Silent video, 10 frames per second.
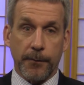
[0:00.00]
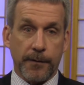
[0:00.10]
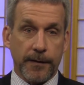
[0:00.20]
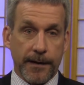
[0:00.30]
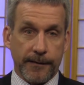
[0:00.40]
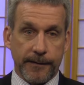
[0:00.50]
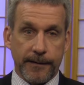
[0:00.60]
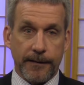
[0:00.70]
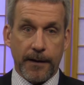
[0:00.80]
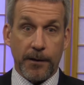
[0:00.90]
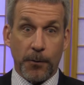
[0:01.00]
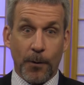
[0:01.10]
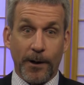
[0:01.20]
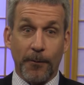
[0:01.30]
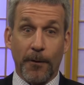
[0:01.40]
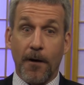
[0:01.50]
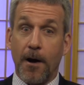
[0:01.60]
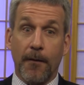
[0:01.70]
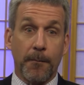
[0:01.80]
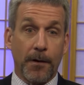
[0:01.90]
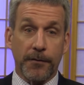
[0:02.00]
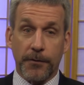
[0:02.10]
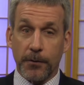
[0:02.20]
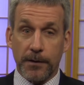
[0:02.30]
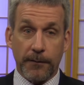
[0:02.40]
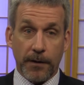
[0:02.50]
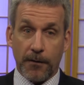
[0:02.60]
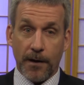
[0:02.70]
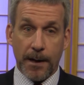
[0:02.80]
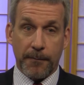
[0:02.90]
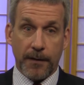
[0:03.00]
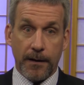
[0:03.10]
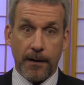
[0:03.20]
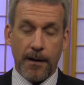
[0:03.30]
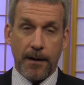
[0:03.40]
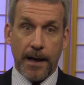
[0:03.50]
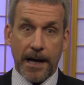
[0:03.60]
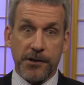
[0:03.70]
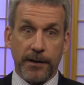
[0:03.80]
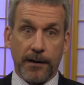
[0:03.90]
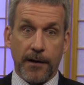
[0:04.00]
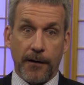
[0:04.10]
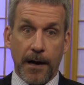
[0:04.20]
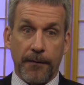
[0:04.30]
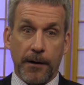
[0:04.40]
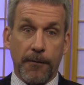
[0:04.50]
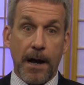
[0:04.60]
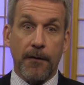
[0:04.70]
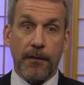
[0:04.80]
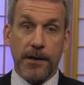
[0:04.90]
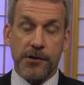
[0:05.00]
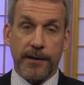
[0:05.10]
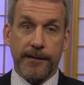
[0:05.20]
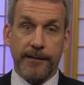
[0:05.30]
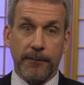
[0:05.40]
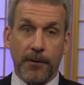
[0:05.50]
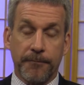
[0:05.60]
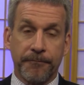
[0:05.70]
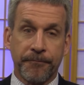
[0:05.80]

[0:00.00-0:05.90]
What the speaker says: So it's nice to see that you're working with all the multitude of different crimes that actually occur out there rather than just civil.